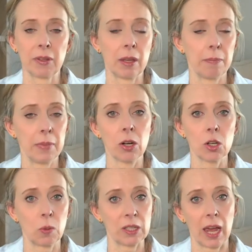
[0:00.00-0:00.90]
but that
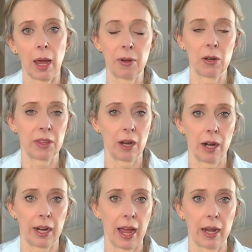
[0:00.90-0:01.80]
mirrors what's happening with
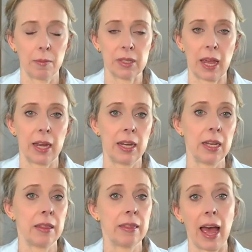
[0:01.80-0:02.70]
Eric Adams and
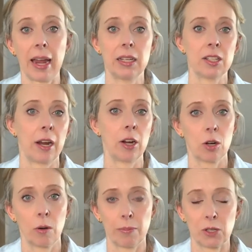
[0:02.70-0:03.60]
hit that entire
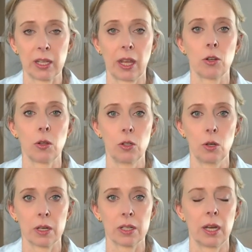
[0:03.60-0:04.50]
corruption scandal in
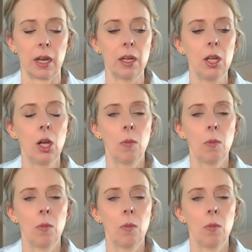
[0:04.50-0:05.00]
New York City,